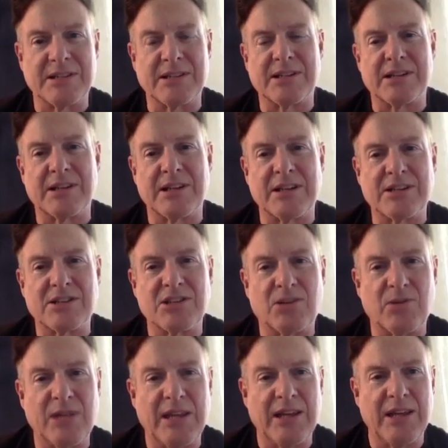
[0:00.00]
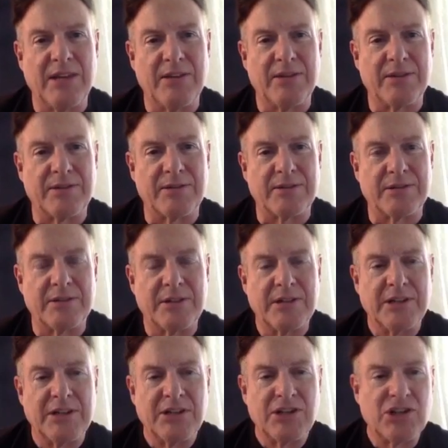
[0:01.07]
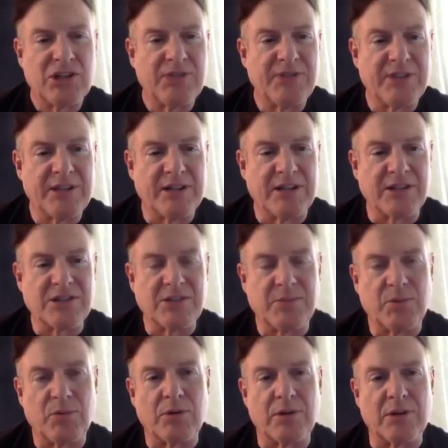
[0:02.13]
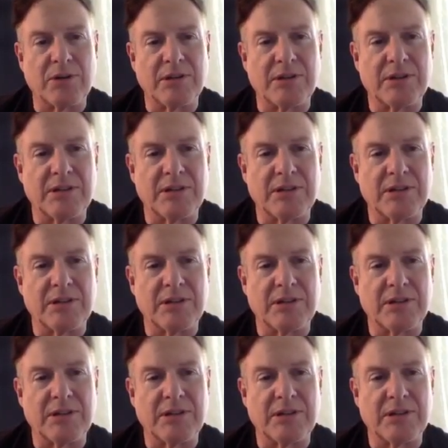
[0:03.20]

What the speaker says: And so we either shifted our support